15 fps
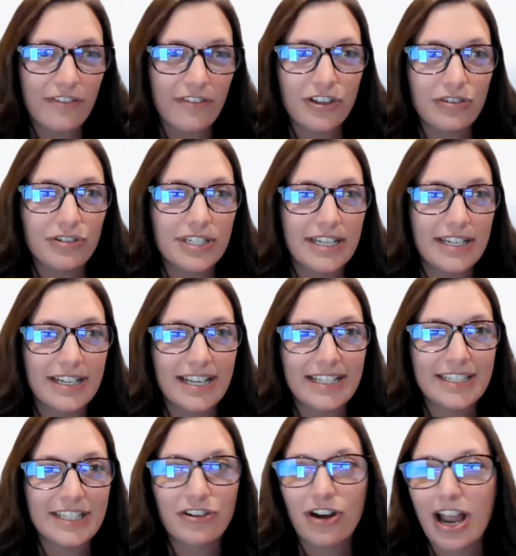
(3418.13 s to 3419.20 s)
you didn't get
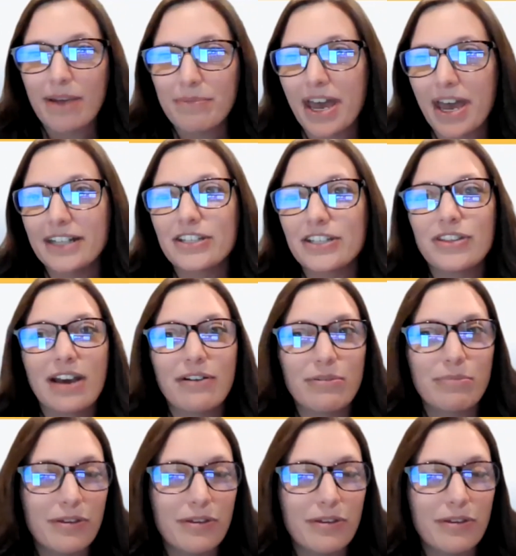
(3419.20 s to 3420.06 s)
to grab that. So that would